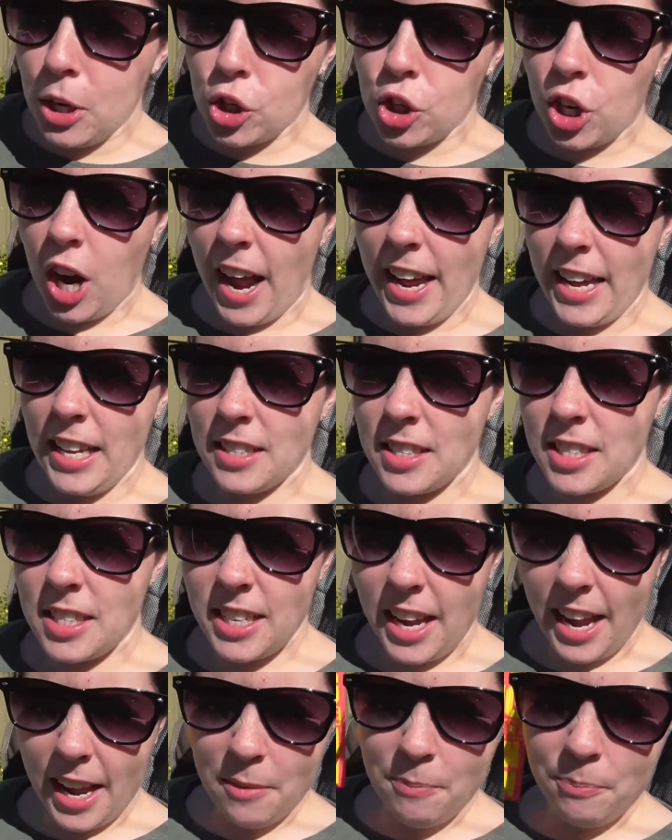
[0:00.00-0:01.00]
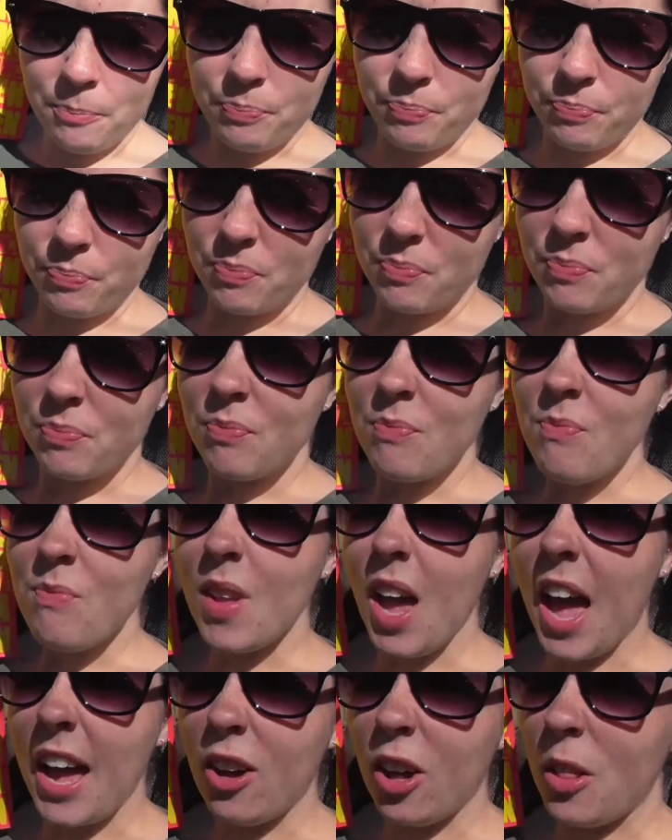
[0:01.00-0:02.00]
I'm going to try instead.
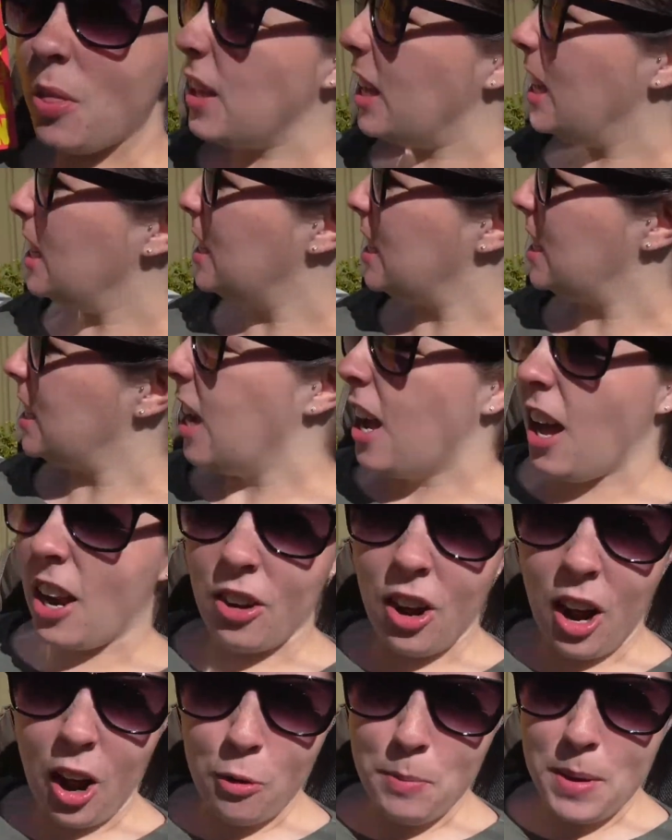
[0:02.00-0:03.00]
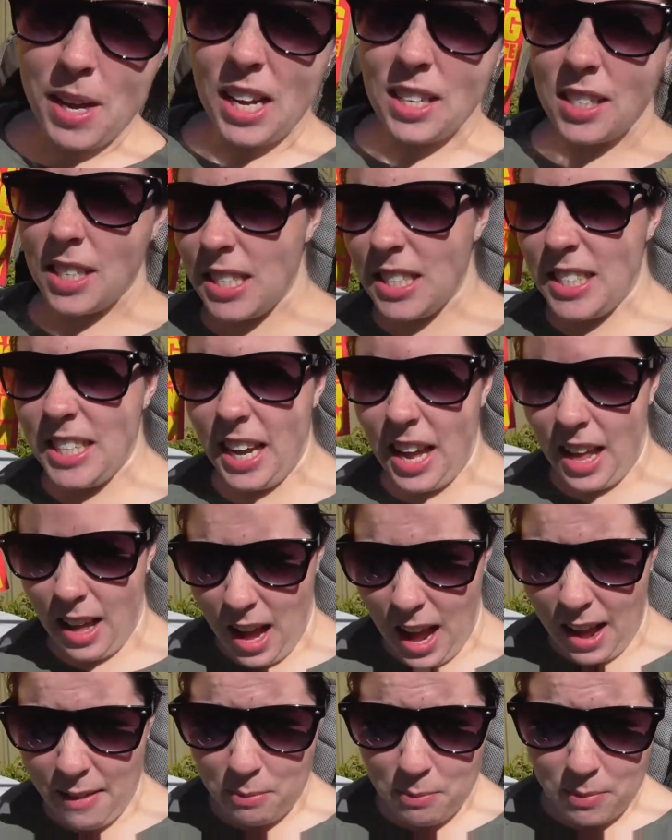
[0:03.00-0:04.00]
I got this. I hope you guys can see it.
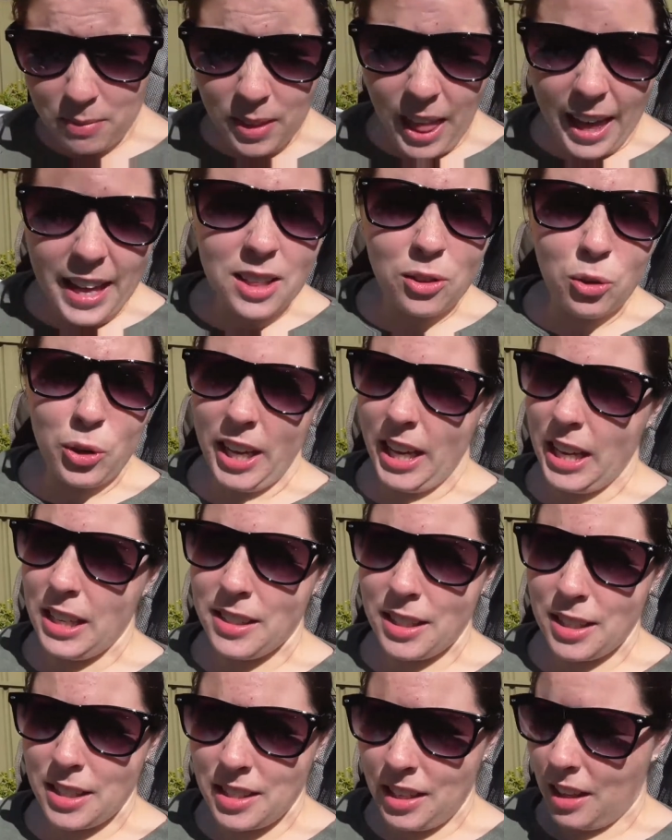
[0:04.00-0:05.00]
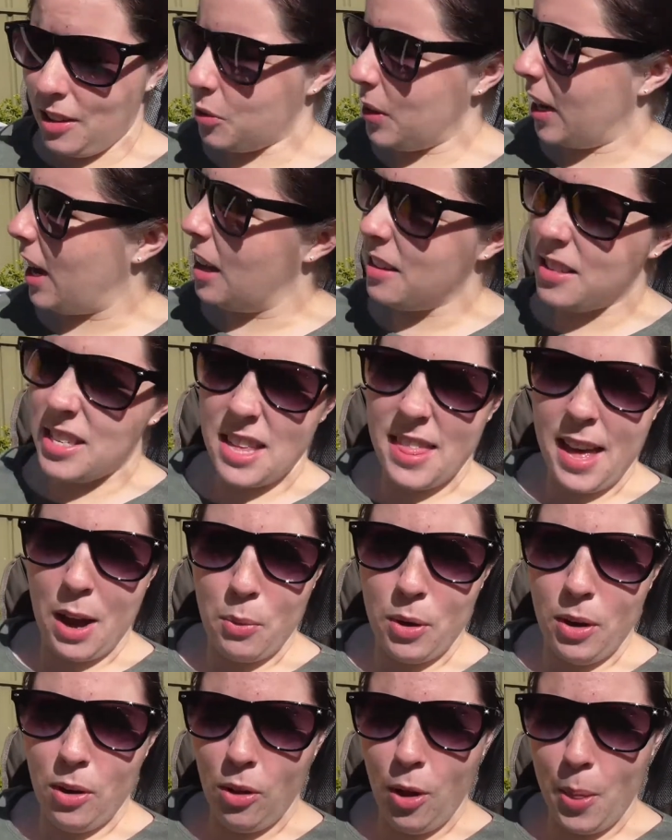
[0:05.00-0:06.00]
I'm like looking into the sun, so I can't see
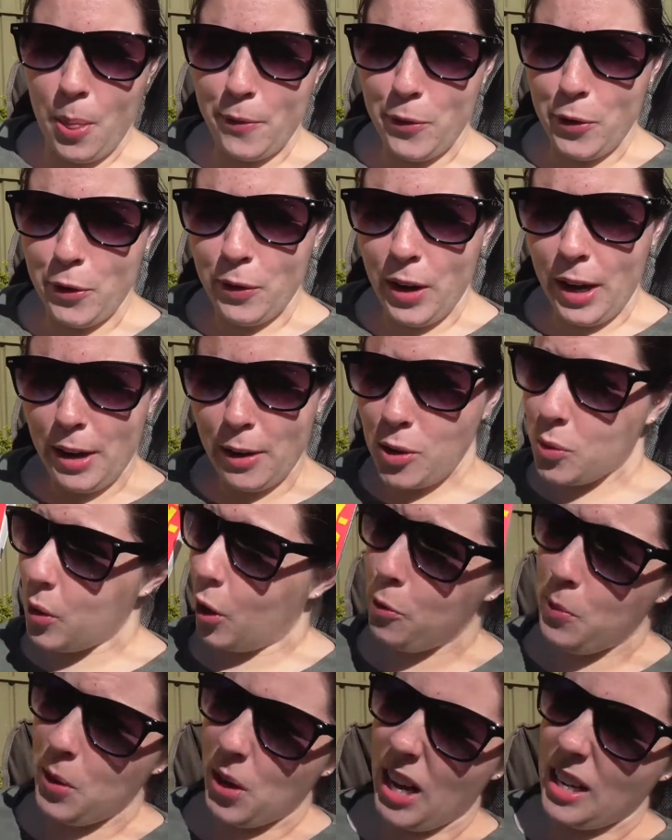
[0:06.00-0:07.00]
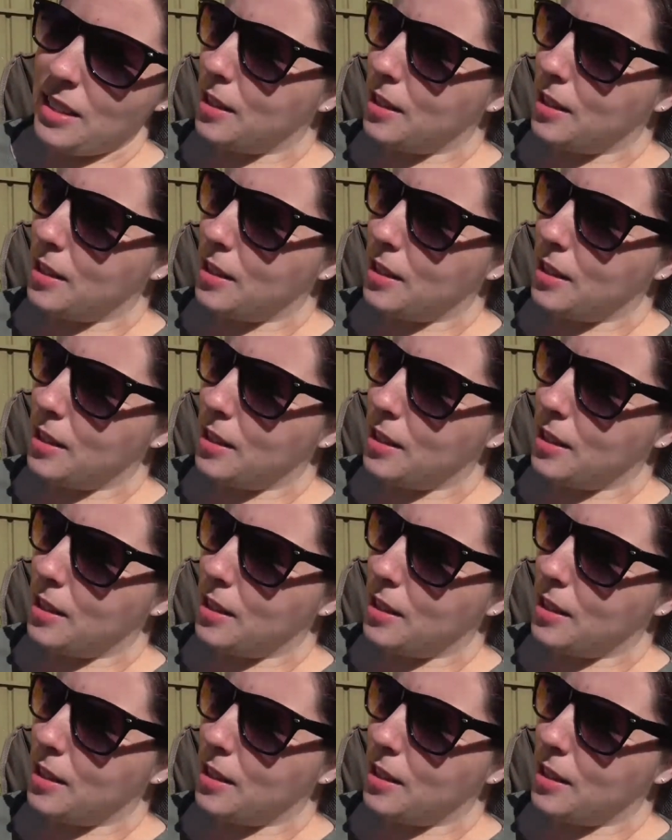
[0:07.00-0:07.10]
that well on the viewfinder. So I hope you